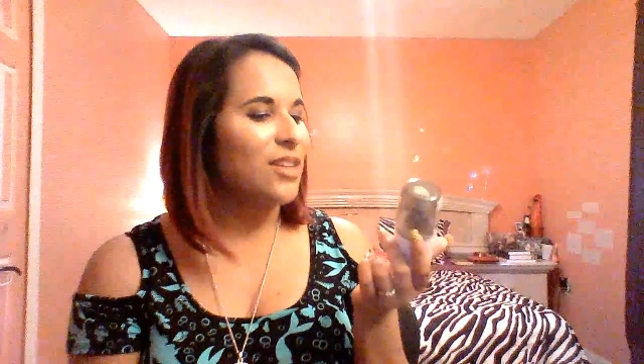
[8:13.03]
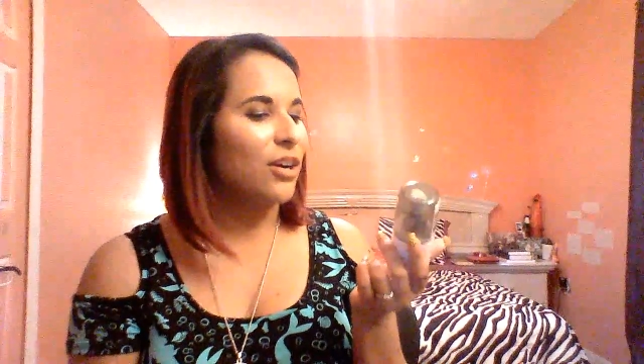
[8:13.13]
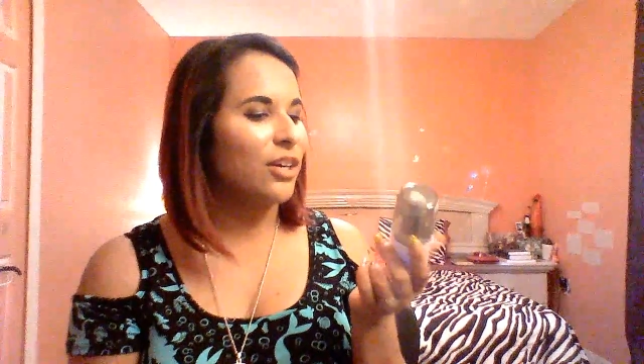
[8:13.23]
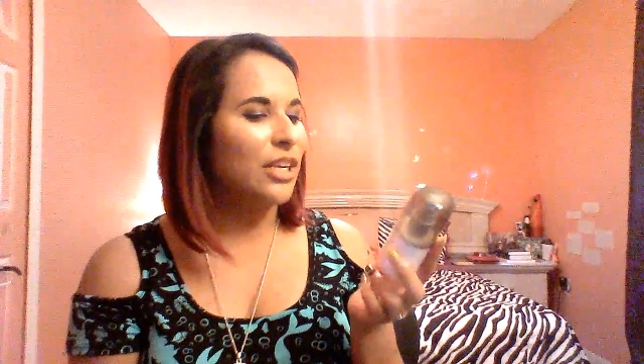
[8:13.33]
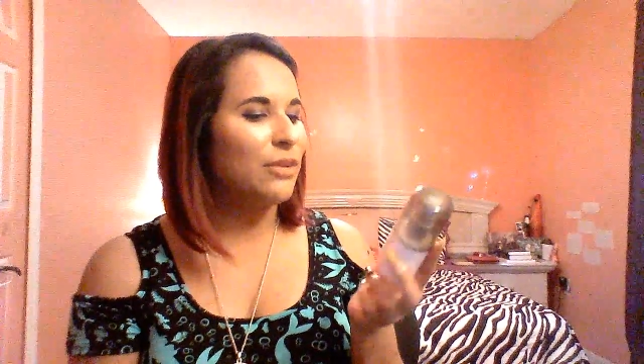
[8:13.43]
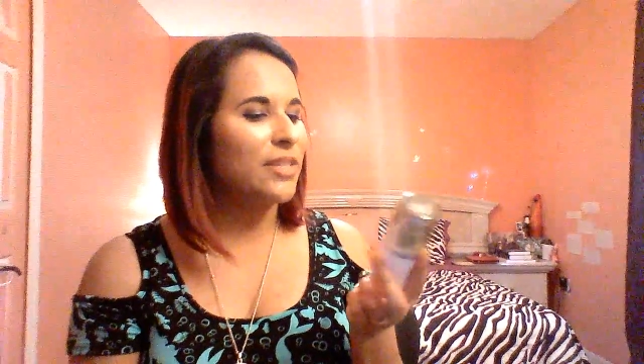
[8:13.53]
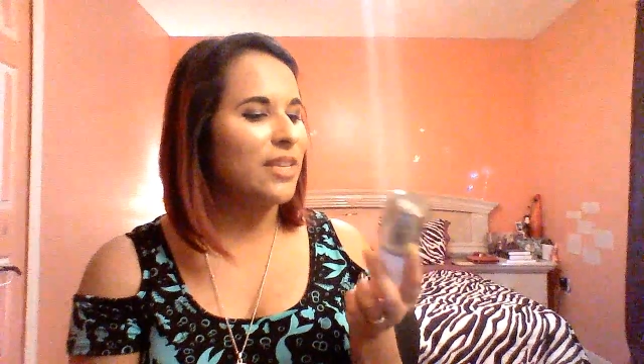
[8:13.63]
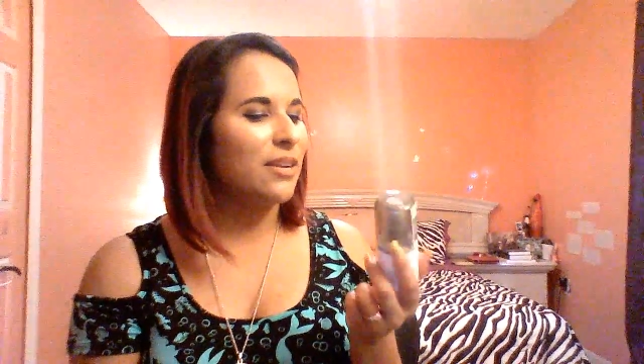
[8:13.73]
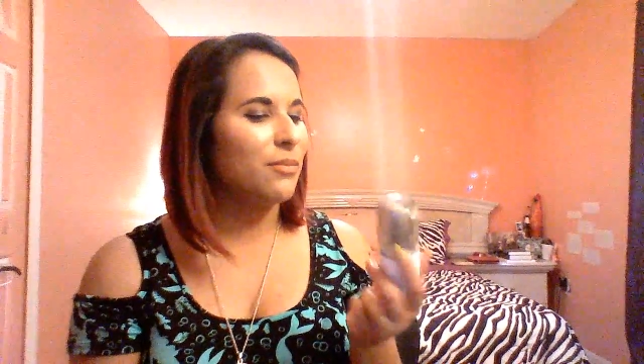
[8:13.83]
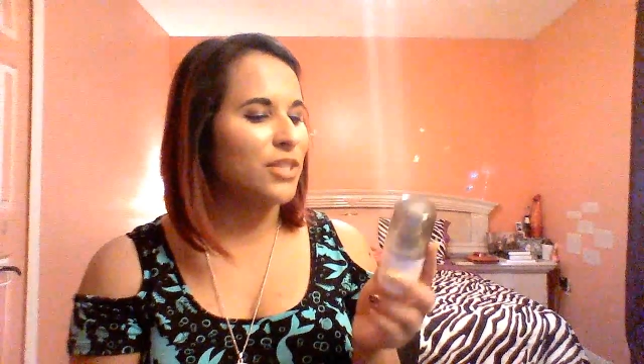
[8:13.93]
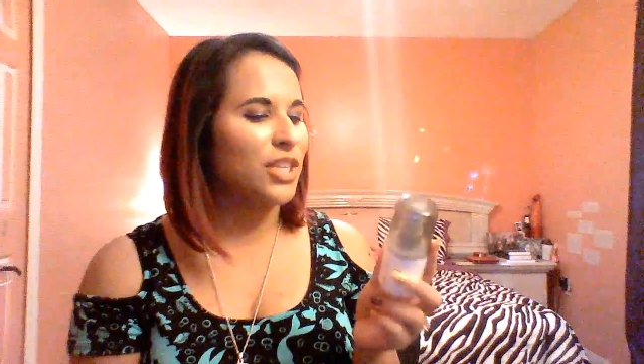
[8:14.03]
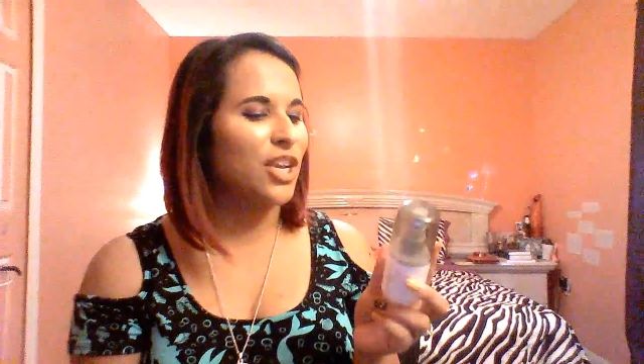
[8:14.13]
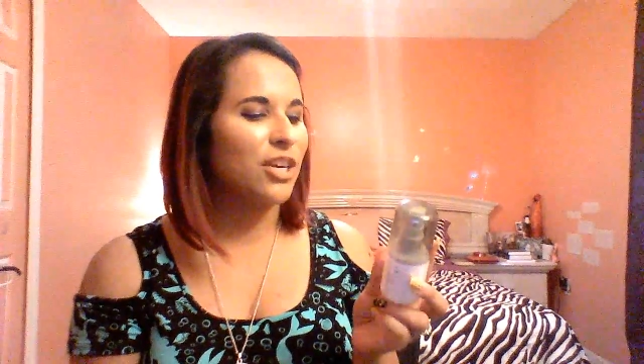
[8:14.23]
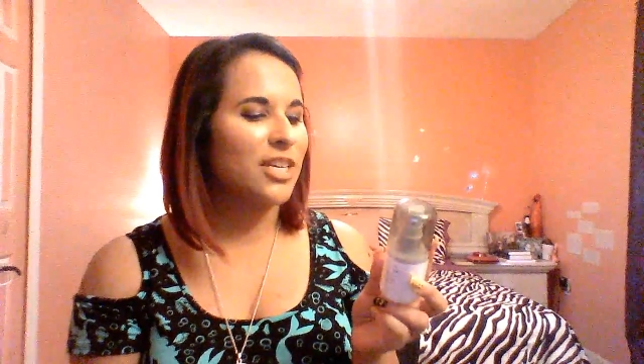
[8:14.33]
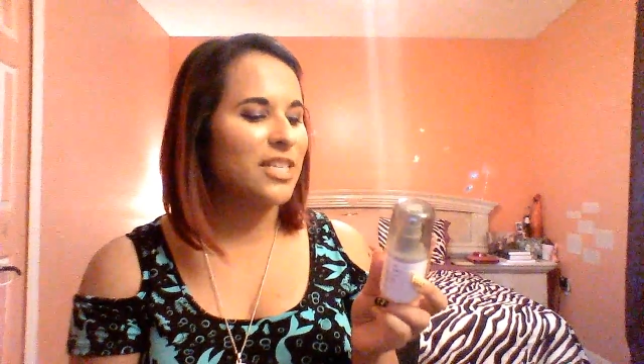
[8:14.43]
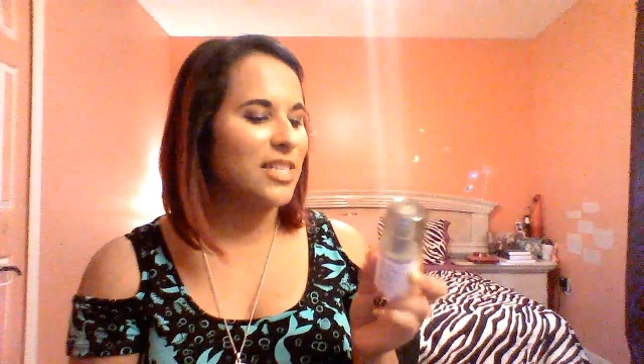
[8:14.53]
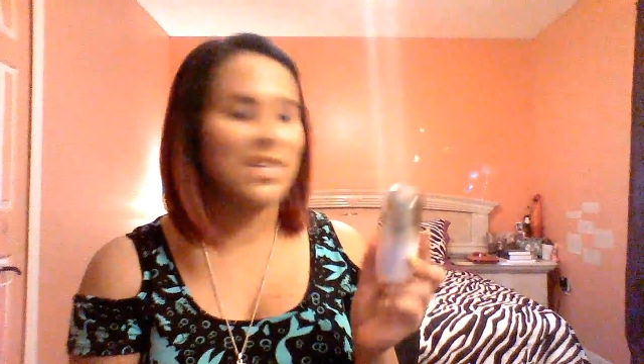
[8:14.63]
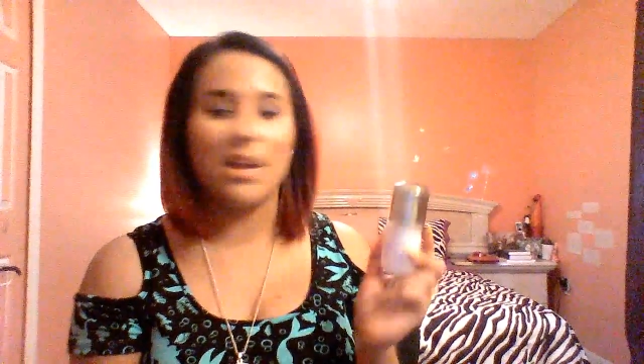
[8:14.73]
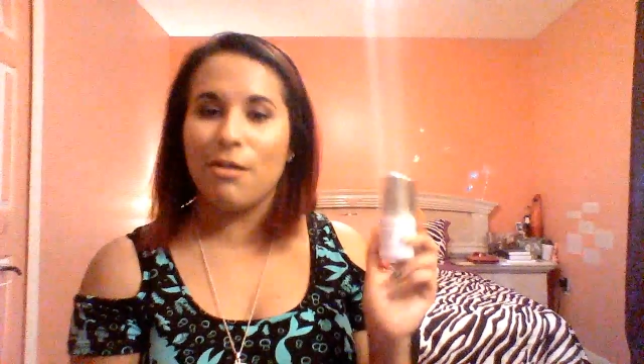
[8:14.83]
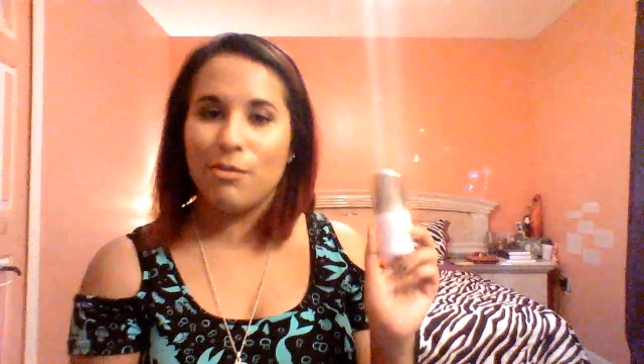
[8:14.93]
Saw her use it and was curious to
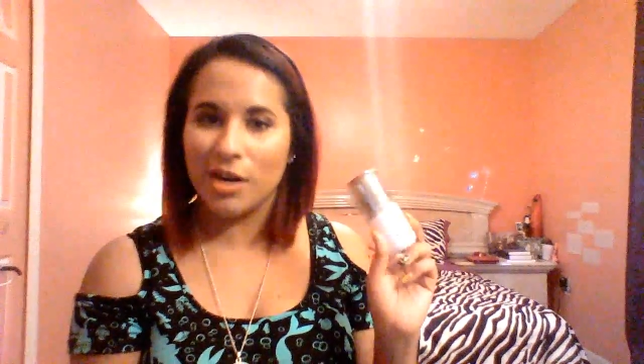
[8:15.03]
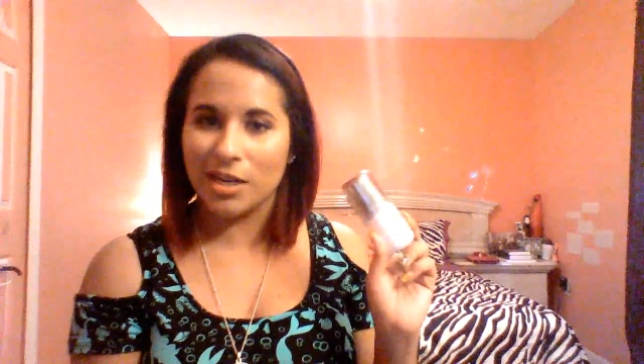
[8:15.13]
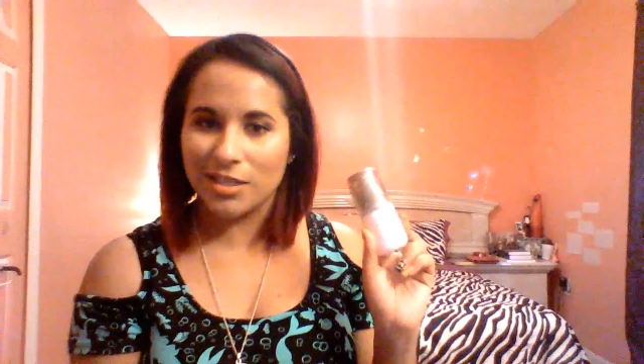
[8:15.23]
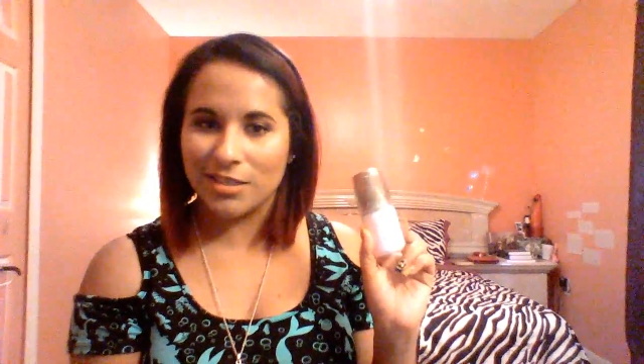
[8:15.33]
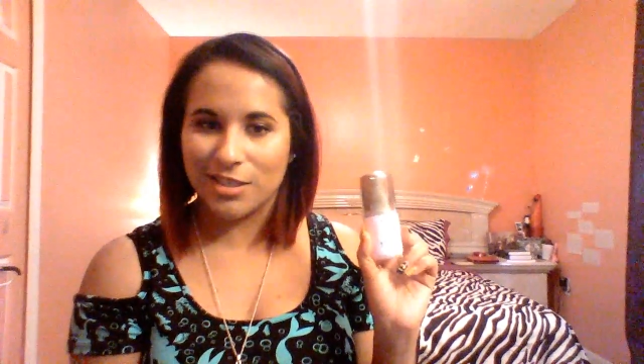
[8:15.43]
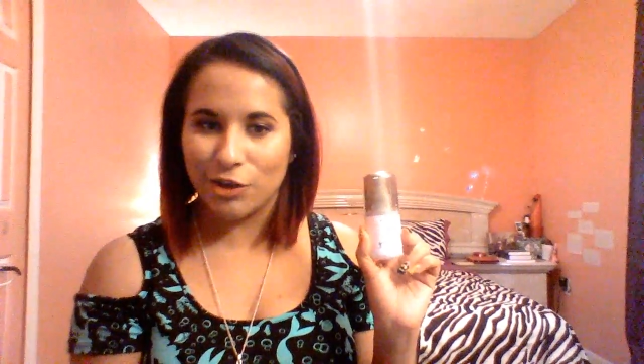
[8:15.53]
see how it worked.